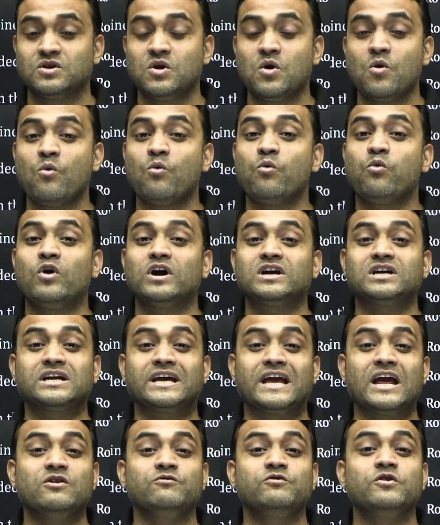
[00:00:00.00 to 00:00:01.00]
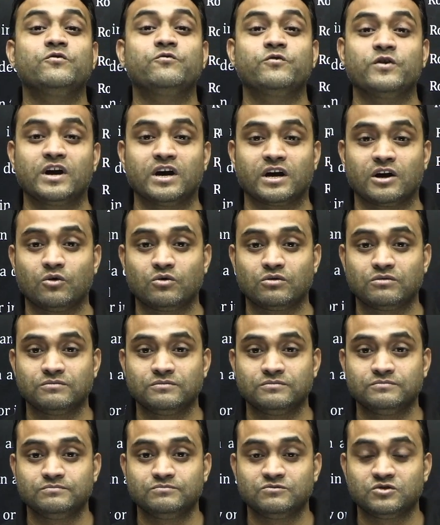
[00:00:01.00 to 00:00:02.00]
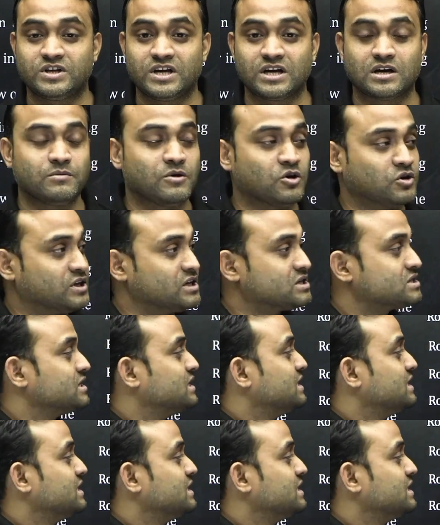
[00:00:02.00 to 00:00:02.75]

what can we figure out? Think about this.